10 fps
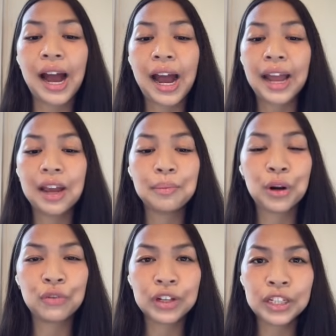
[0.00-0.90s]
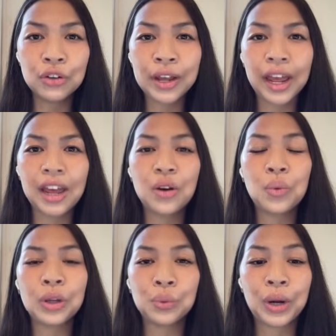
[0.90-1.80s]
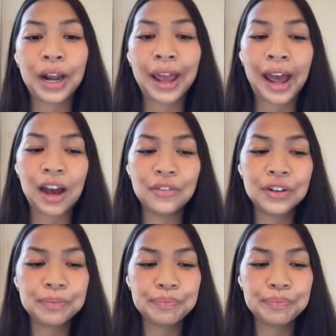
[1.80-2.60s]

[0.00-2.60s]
I am perfectly okay with what I have.